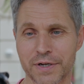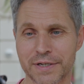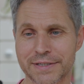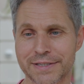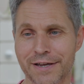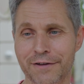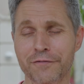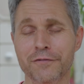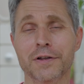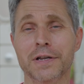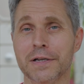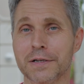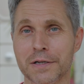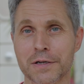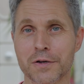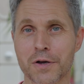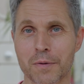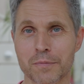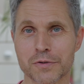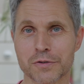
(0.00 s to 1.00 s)
it definitely
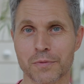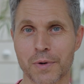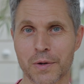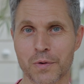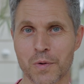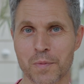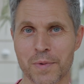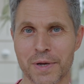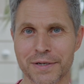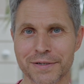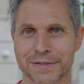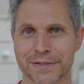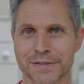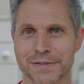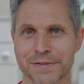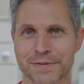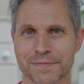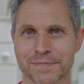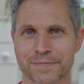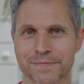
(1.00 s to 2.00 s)
comes
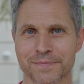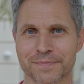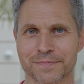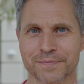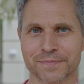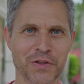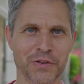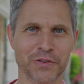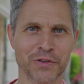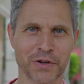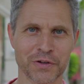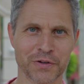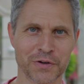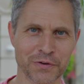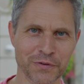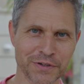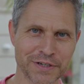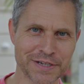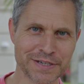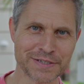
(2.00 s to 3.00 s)
recommended. Not
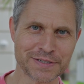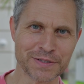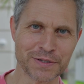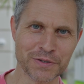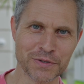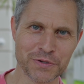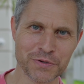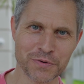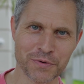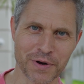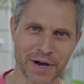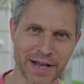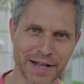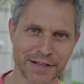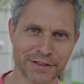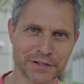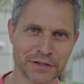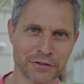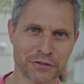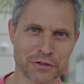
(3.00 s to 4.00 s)
only is the Neewer
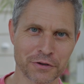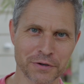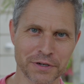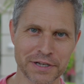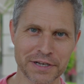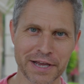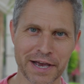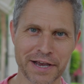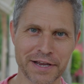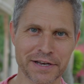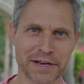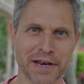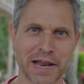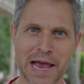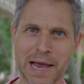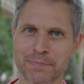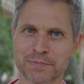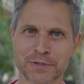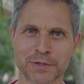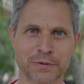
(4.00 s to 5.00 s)
LT39 an
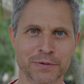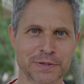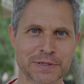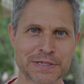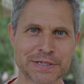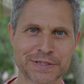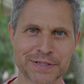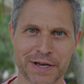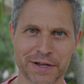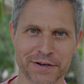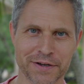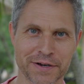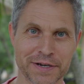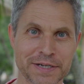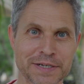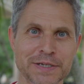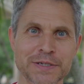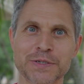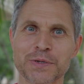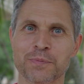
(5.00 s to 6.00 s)
absolute stunner,
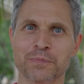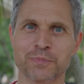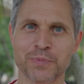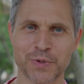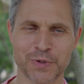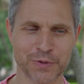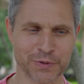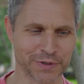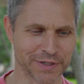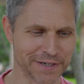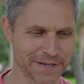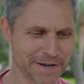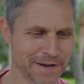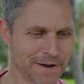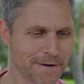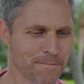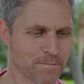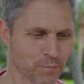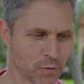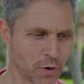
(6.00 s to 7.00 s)
it is a beauty.
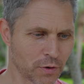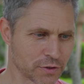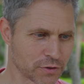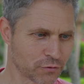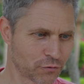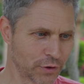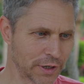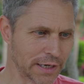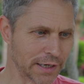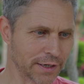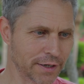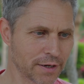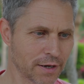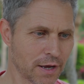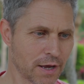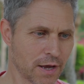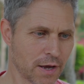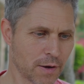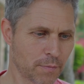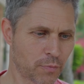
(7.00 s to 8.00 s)
No, it's really
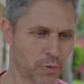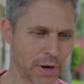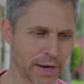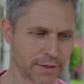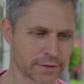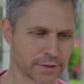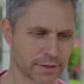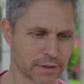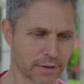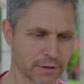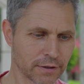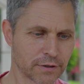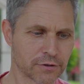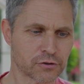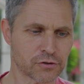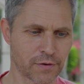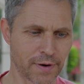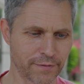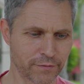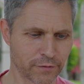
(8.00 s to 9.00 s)
practical,
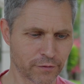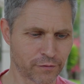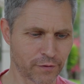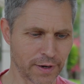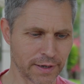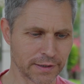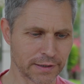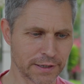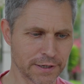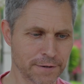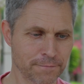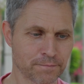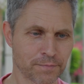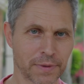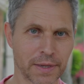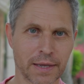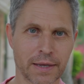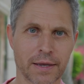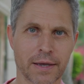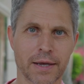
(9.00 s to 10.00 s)
travel friendly.
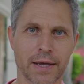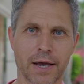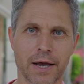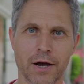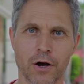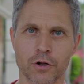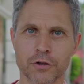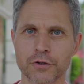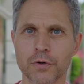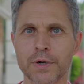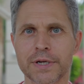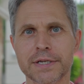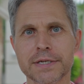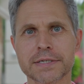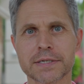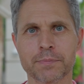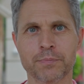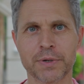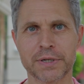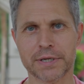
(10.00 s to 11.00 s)
Although it
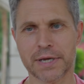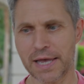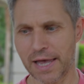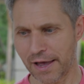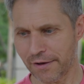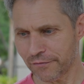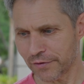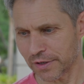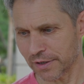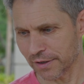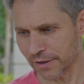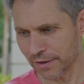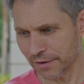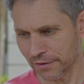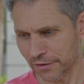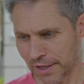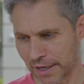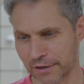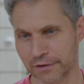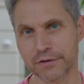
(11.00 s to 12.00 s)
is a bit heavier
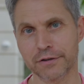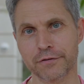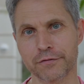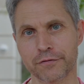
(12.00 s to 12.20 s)
than the